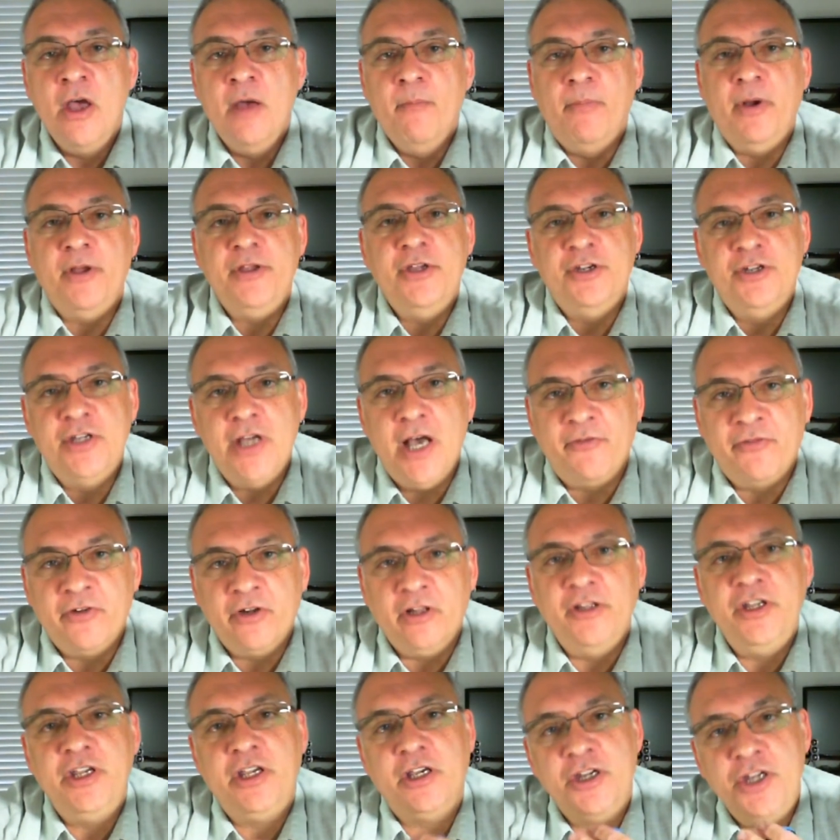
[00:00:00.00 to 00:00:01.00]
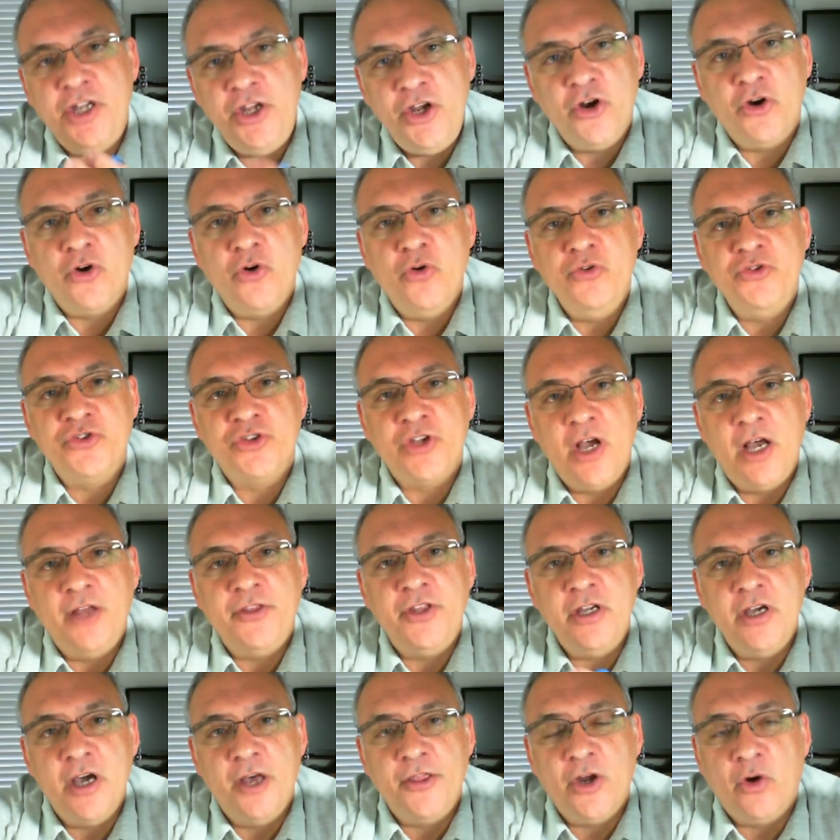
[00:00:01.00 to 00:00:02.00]
But you definitely can hear who's on
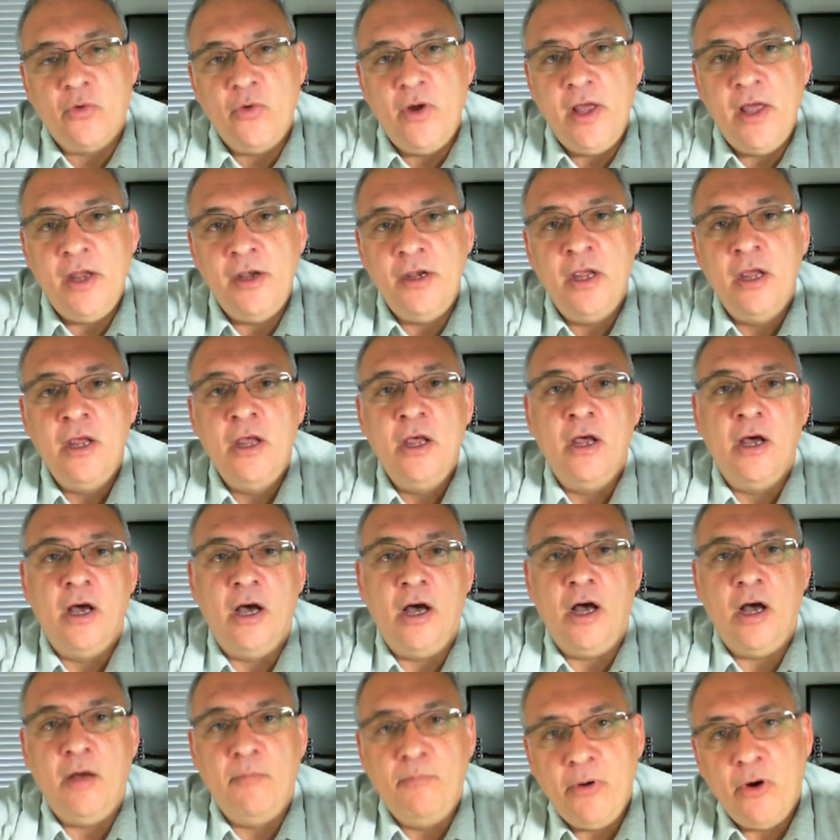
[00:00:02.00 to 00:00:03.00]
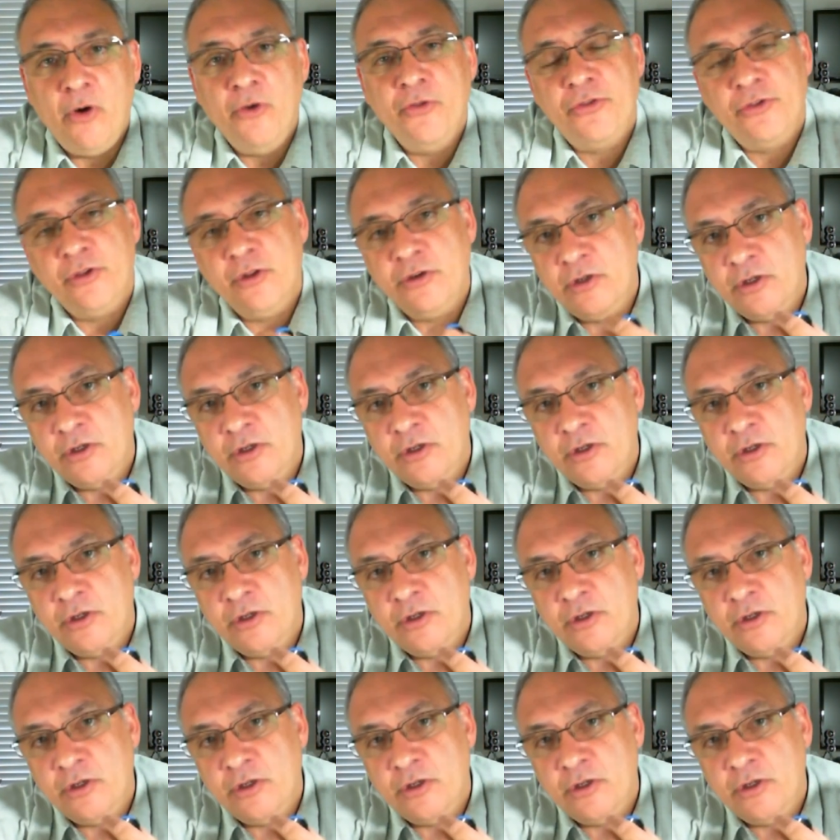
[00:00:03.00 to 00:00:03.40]
the other end, both